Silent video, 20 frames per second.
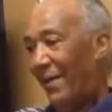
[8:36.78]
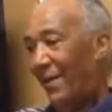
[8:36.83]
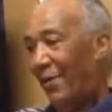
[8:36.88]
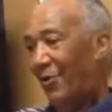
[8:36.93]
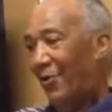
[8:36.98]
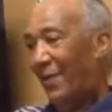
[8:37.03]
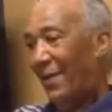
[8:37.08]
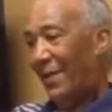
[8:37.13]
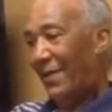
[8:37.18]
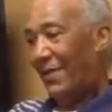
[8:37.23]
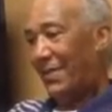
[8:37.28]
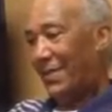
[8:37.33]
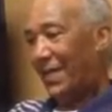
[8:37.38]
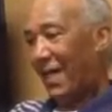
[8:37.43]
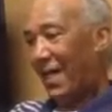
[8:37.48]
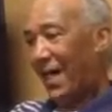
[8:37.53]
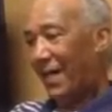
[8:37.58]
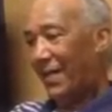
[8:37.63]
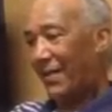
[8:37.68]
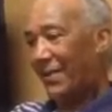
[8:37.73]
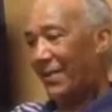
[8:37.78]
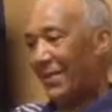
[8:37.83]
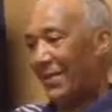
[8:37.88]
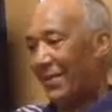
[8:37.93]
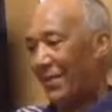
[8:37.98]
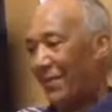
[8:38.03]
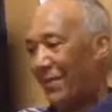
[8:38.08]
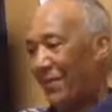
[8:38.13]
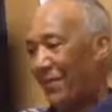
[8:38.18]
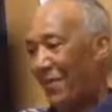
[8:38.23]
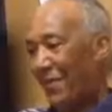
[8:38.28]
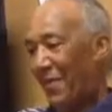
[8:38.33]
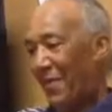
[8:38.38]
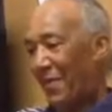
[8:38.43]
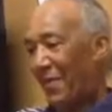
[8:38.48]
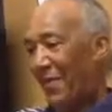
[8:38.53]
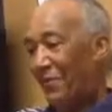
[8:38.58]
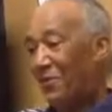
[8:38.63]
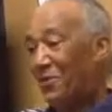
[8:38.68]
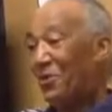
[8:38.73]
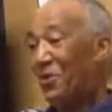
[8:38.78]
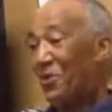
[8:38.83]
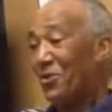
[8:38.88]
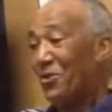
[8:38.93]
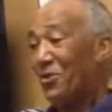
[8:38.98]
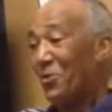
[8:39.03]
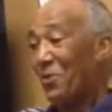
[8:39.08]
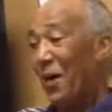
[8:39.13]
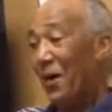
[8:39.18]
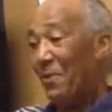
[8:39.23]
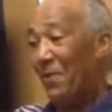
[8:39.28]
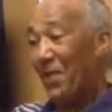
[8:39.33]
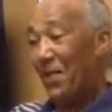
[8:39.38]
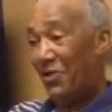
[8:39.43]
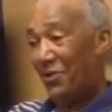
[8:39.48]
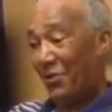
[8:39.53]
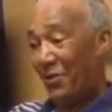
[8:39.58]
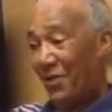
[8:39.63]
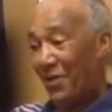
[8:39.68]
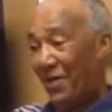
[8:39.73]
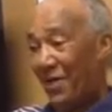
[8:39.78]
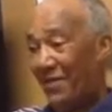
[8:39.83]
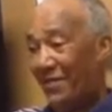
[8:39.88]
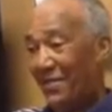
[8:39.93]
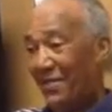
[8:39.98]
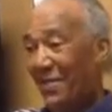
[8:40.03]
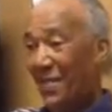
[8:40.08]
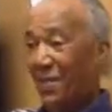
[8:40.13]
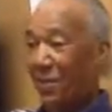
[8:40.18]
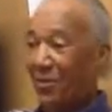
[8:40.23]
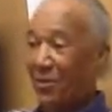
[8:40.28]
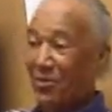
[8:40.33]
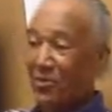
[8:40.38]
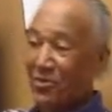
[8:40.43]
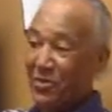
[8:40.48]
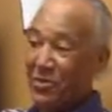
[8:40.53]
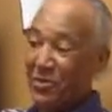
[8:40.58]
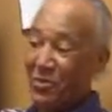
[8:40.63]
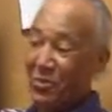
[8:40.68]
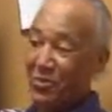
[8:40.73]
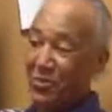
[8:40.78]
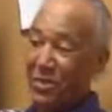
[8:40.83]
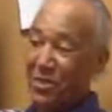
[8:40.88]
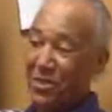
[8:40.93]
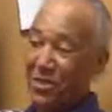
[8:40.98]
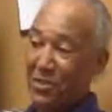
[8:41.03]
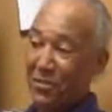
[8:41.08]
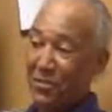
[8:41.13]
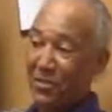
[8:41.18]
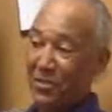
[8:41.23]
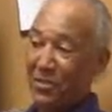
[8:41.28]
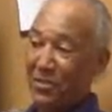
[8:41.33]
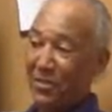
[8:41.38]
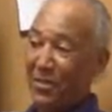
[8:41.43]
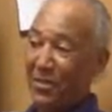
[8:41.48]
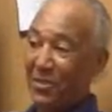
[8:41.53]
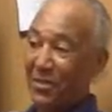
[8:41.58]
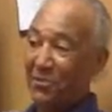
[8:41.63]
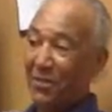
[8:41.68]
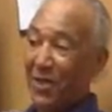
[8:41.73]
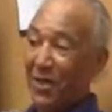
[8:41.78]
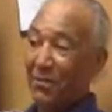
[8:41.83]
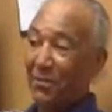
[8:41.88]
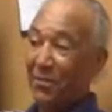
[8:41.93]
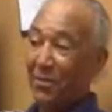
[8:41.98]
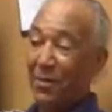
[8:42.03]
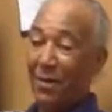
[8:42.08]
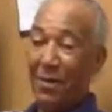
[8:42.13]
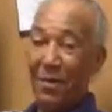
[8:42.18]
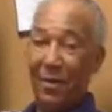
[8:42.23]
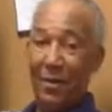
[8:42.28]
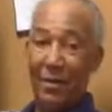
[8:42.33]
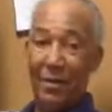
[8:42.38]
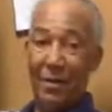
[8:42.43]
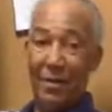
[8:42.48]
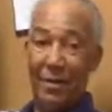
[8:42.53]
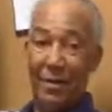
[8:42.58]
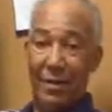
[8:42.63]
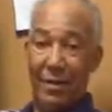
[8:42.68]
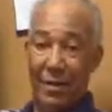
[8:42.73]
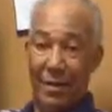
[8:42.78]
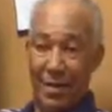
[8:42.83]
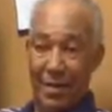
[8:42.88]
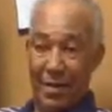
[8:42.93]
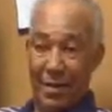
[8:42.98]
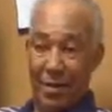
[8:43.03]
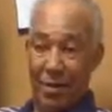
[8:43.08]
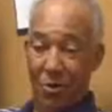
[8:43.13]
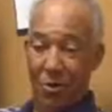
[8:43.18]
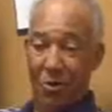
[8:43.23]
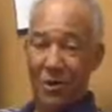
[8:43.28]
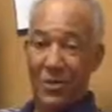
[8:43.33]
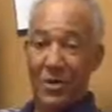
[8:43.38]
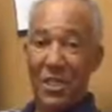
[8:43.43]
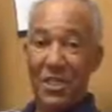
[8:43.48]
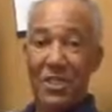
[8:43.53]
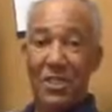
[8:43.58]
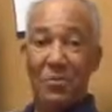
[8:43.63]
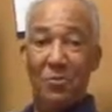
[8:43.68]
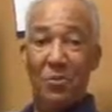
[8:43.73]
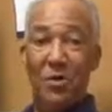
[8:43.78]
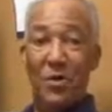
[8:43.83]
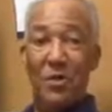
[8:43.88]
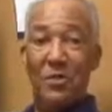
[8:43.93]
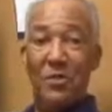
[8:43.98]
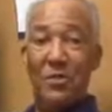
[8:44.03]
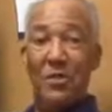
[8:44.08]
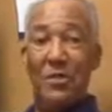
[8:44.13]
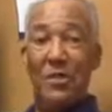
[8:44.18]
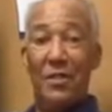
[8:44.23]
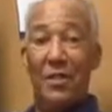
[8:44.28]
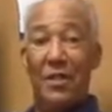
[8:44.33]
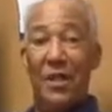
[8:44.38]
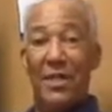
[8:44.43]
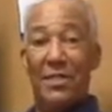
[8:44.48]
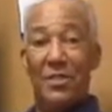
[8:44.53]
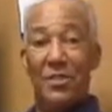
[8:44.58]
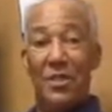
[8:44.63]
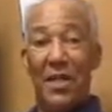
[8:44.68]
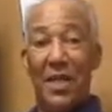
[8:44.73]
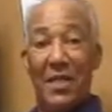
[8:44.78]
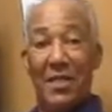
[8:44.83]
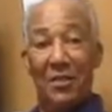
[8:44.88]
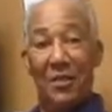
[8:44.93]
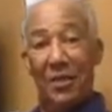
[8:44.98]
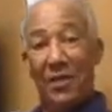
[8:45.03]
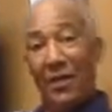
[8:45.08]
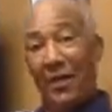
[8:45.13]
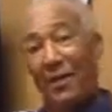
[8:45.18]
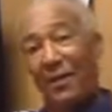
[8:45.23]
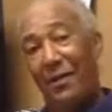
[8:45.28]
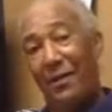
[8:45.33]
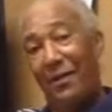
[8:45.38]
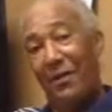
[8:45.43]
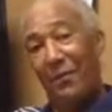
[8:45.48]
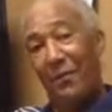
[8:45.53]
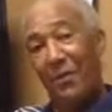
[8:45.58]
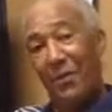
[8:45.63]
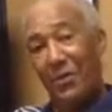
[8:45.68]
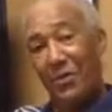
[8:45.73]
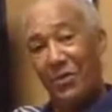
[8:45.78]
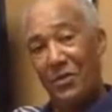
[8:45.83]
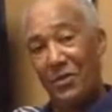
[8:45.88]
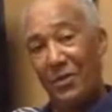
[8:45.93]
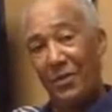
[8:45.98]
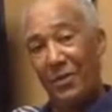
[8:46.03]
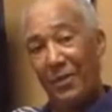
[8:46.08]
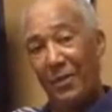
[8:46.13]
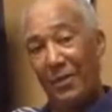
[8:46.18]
Hilbert Lee Stocks, was also my mentor as an elementary school principal because my orientation was as a secondary person.